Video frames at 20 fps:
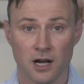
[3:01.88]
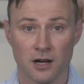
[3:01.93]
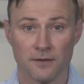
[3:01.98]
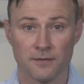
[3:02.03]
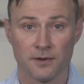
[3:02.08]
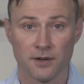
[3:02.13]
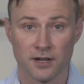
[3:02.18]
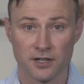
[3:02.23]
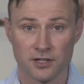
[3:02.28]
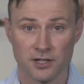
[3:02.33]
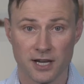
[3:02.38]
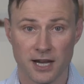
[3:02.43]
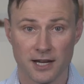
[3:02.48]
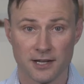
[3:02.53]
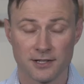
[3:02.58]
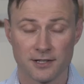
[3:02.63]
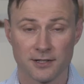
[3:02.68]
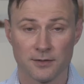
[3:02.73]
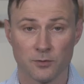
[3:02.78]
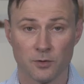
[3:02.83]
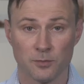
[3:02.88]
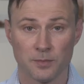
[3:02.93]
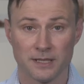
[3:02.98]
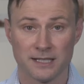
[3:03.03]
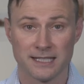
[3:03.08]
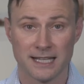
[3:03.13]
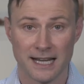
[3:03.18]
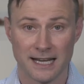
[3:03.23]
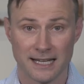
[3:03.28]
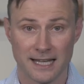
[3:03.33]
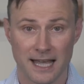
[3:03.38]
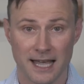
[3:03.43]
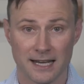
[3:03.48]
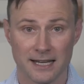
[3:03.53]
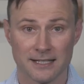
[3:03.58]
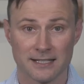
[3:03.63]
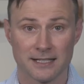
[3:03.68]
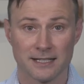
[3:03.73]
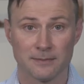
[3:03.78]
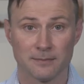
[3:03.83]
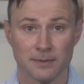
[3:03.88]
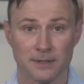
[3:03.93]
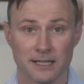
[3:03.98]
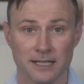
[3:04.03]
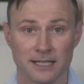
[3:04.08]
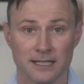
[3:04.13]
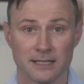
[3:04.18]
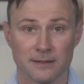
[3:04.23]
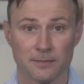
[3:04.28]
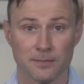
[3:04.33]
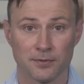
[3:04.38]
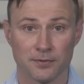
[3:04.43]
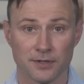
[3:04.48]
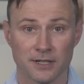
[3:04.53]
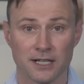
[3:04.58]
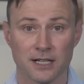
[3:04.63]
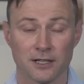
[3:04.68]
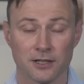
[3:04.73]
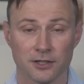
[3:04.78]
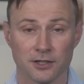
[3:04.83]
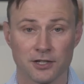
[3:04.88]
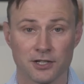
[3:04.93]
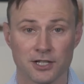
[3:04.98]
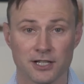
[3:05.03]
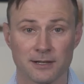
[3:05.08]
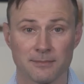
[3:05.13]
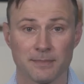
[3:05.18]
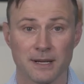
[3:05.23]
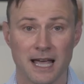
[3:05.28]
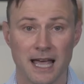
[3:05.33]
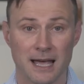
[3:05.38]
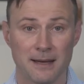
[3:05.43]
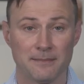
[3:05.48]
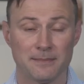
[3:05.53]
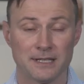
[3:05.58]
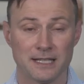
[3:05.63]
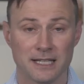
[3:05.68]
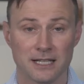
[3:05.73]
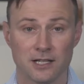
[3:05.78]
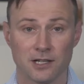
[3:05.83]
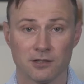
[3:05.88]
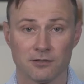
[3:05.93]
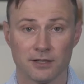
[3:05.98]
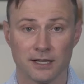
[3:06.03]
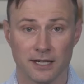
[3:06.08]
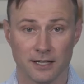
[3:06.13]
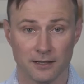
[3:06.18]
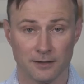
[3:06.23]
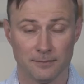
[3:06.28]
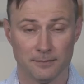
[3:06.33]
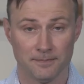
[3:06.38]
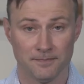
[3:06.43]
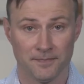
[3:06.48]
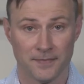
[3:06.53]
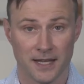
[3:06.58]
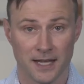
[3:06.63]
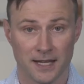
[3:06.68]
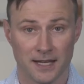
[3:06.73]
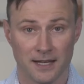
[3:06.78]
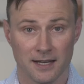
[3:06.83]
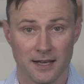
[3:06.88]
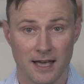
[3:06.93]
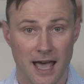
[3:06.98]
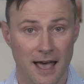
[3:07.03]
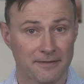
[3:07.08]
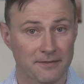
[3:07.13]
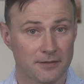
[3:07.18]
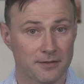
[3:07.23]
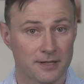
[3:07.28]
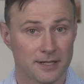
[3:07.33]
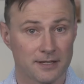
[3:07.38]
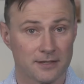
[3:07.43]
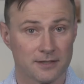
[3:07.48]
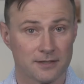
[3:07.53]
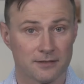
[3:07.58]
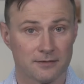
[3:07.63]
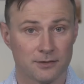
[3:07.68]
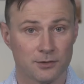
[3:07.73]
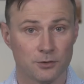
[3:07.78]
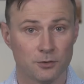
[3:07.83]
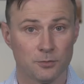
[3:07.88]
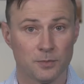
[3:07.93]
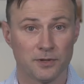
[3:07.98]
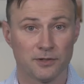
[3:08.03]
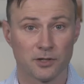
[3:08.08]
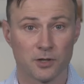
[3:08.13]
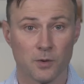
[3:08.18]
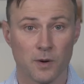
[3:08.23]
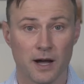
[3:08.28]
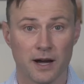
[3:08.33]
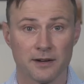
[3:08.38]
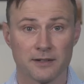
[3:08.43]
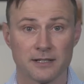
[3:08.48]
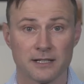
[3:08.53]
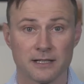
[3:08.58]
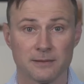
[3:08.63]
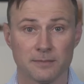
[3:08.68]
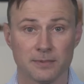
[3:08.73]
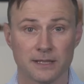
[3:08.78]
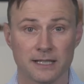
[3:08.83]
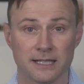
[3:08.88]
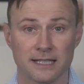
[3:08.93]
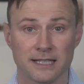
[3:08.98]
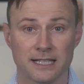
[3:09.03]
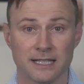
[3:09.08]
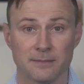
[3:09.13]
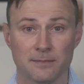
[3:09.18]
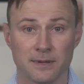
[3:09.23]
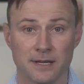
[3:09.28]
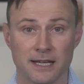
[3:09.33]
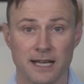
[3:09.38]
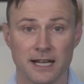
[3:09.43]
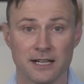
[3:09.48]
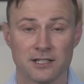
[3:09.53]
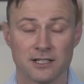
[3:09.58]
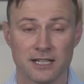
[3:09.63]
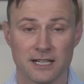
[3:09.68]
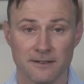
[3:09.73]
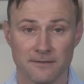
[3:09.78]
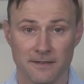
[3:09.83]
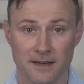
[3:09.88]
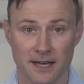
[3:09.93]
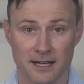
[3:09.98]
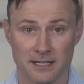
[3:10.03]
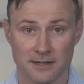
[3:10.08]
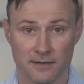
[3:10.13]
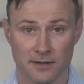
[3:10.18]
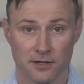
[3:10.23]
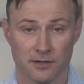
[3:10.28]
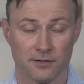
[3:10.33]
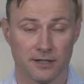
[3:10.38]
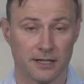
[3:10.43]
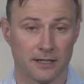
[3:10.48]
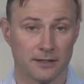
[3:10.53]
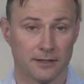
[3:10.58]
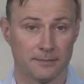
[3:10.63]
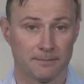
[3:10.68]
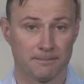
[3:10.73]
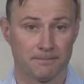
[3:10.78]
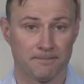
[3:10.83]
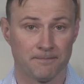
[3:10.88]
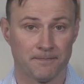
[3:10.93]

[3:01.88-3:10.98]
of your education will be dedicated to completing the pre-clerkship MD curriculum. After this, you will be required to complete the PhD phase of the curriculum.